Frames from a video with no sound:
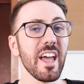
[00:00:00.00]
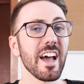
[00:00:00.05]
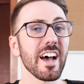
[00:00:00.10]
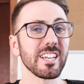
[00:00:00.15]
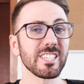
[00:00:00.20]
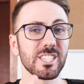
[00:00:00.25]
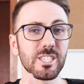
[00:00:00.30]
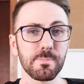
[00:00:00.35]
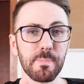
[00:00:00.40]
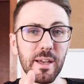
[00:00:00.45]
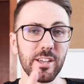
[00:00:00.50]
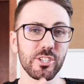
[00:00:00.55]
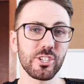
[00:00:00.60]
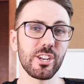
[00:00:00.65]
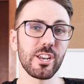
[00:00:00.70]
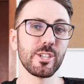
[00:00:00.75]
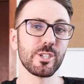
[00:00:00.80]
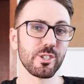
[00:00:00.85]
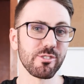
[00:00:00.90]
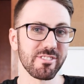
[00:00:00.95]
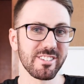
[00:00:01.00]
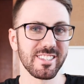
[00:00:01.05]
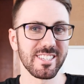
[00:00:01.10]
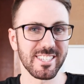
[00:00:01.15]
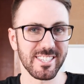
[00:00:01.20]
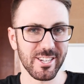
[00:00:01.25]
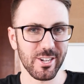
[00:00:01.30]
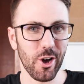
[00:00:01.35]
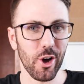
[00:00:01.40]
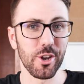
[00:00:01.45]
especially during
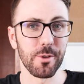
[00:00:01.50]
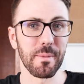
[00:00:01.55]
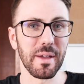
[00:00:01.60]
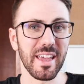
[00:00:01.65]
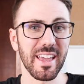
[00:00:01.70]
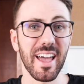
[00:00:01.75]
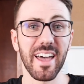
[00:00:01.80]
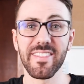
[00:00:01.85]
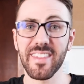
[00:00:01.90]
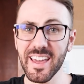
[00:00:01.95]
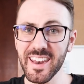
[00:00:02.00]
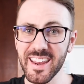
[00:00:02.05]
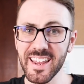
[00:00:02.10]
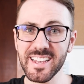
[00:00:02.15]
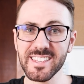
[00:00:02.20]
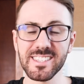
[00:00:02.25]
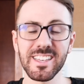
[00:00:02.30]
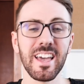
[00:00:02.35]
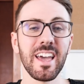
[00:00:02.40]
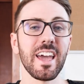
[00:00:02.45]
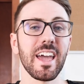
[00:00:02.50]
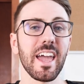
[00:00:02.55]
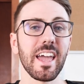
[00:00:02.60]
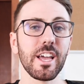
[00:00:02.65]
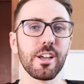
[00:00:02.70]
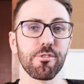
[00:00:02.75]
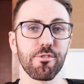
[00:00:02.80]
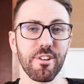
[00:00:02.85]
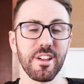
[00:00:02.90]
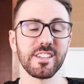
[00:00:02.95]
this economy, and that is
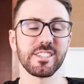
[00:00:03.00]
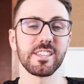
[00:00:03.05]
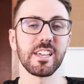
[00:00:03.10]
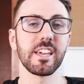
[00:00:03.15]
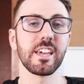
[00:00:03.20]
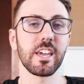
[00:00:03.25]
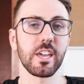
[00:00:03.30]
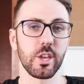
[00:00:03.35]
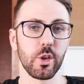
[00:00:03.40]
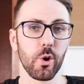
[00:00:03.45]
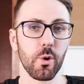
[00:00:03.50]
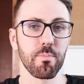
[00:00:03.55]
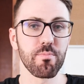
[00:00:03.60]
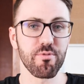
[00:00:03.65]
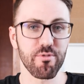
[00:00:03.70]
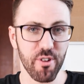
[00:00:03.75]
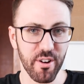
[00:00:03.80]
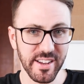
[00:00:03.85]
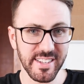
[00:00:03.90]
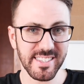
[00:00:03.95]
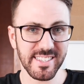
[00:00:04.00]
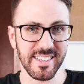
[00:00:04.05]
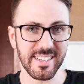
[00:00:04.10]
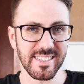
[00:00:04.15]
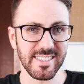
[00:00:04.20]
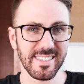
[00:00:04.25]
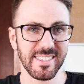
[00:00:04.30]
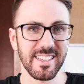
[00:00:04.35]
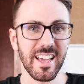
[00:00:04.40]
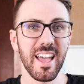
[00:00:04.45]
increasing your
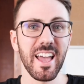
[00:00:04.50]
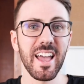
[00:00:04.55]
prices.